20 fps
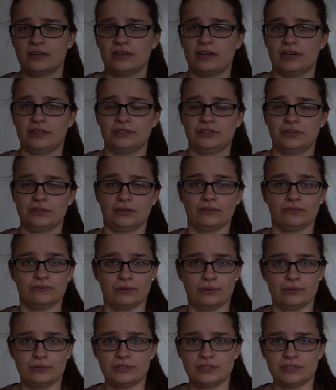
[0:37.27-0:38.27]
at the
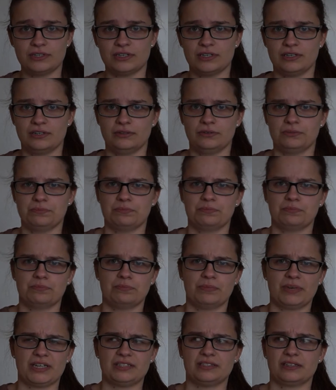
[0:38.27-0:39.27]
university, you
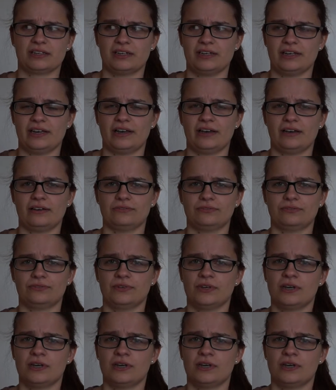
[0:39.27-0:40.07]
basically have